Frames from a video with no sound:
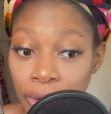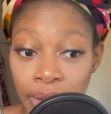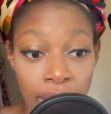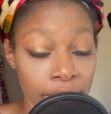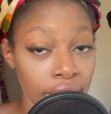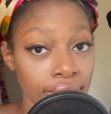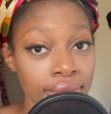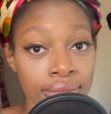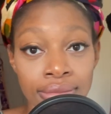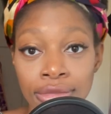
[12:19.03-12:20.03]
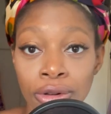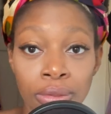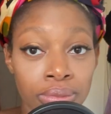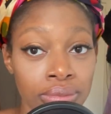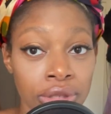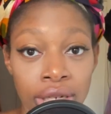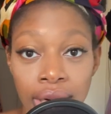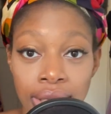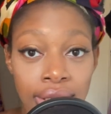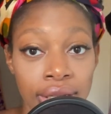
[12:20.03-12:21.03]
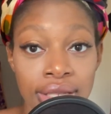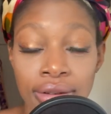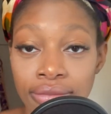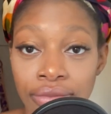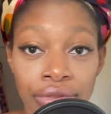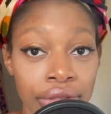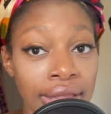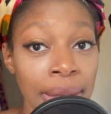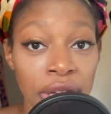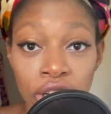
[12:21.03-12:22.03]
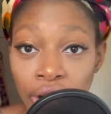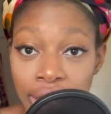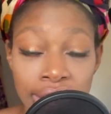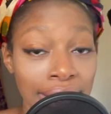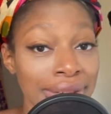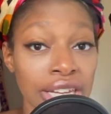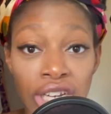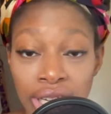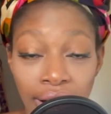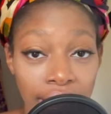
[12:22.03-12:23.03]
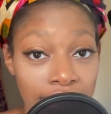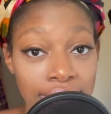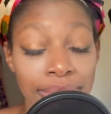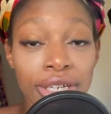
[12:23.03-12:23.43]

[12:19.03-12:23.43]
Now don't come at me. Don't listen. Let me cook, y'all.